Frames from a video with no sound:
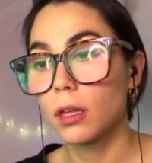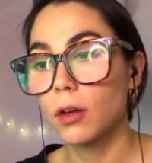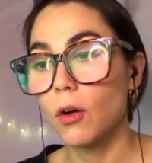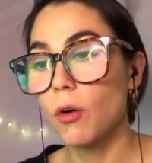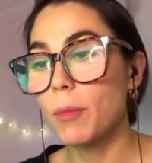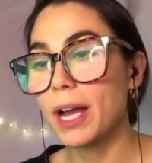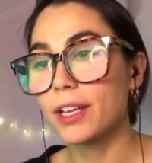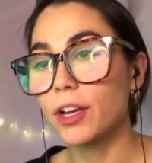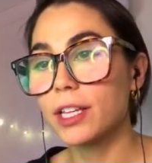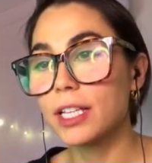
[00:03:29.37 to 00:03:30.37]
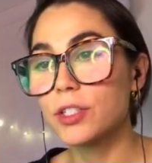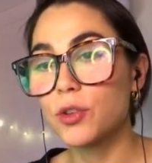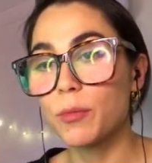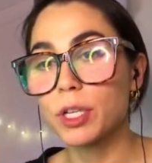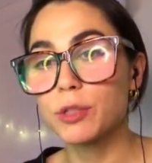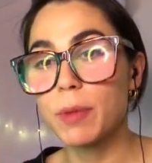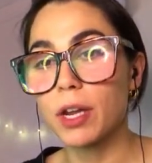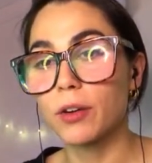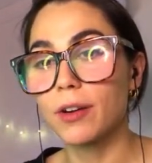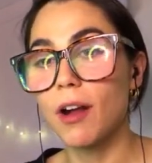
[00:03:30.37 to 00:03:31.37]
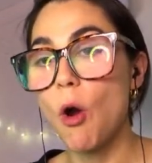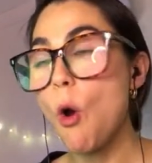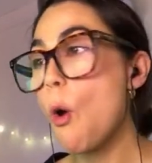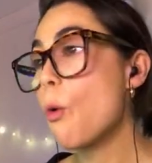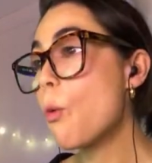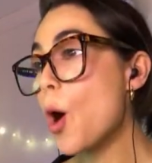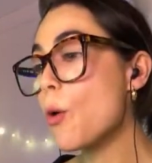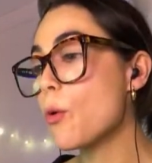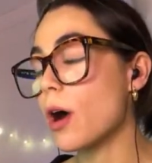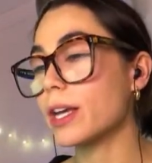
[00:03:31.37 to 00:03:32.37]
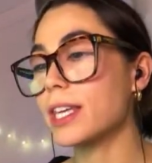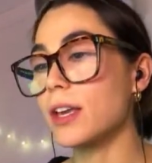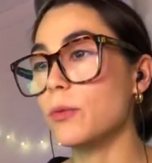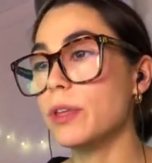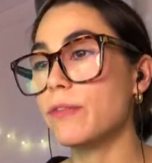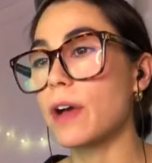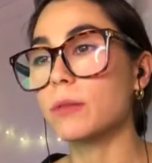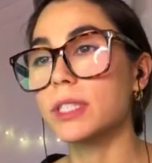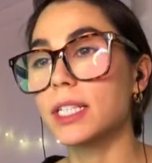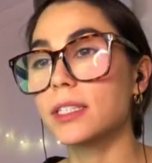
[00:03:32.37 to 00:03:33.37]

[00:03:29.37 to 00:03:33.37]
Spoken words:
Oh my god, it's so much better. Woo! Okay, we found it.